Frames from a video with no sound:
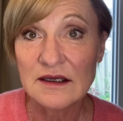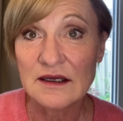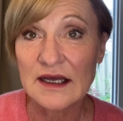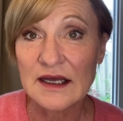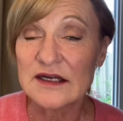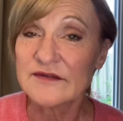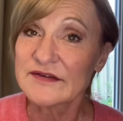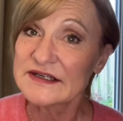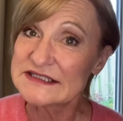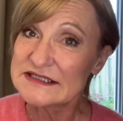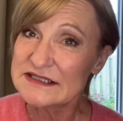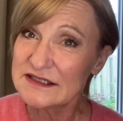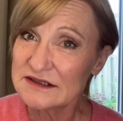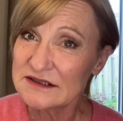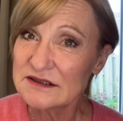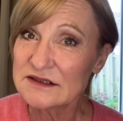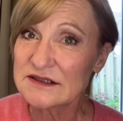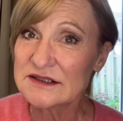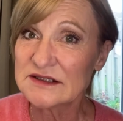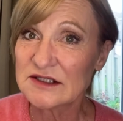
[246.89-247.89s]
and if I
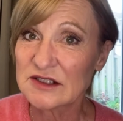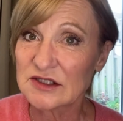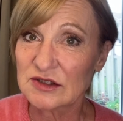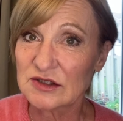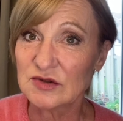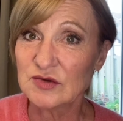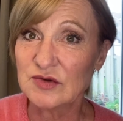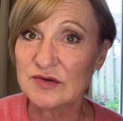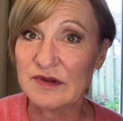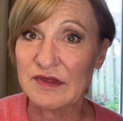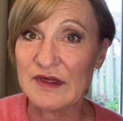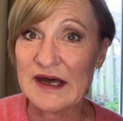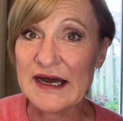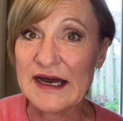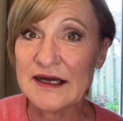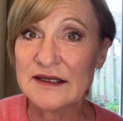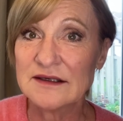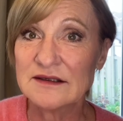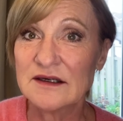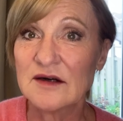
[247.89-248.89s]
didn't include
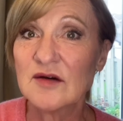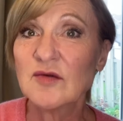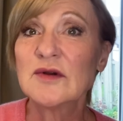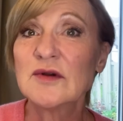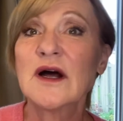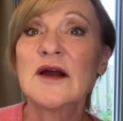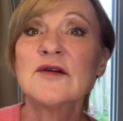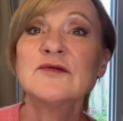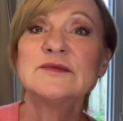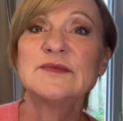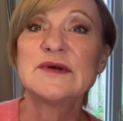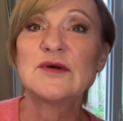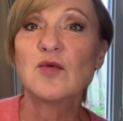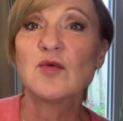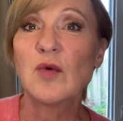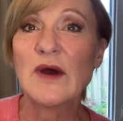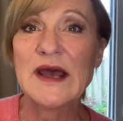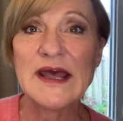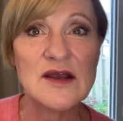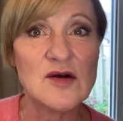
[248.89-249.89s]
that, well, I would be
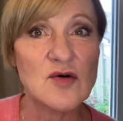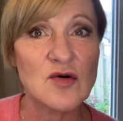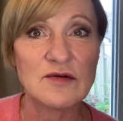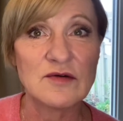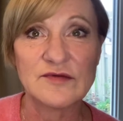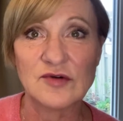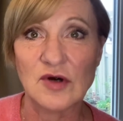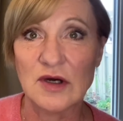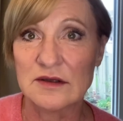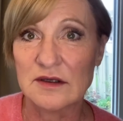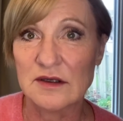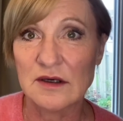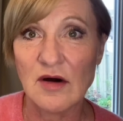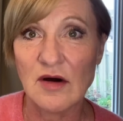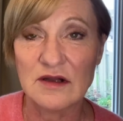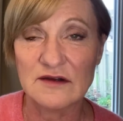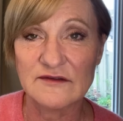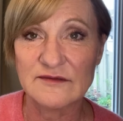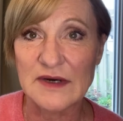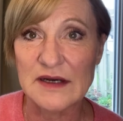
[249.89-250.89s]
way over on
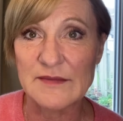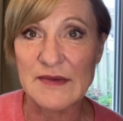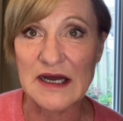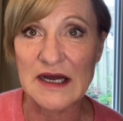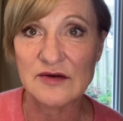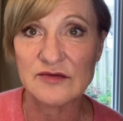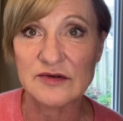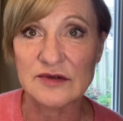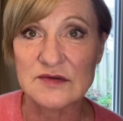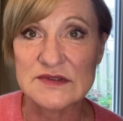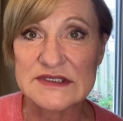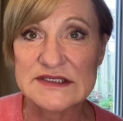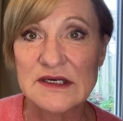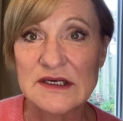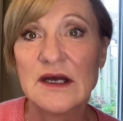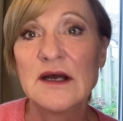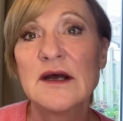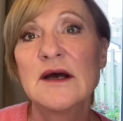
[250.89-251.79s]
all of my macros.